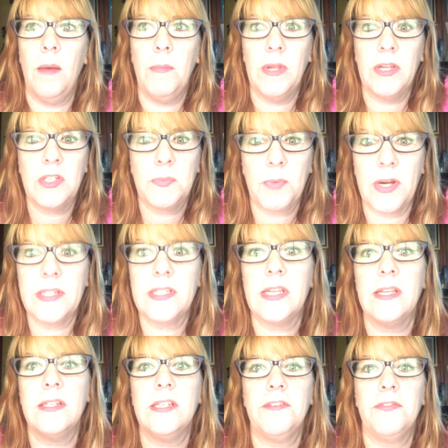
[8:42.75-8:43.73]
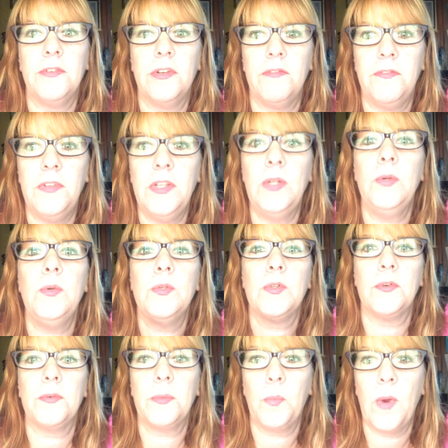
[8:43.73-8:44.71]
expressing different views
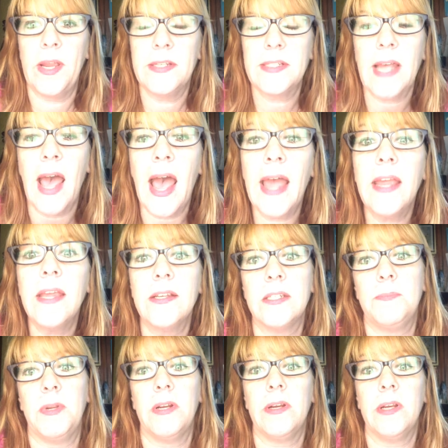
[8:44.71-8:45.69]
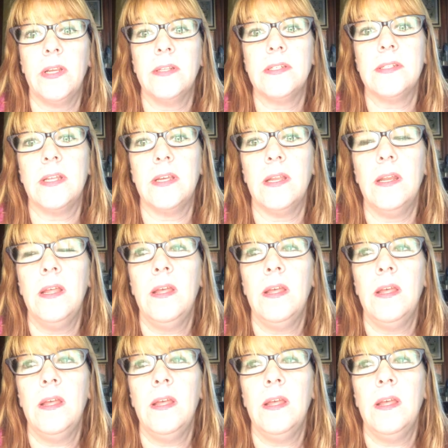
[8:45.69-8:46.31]
or ways I experienced it,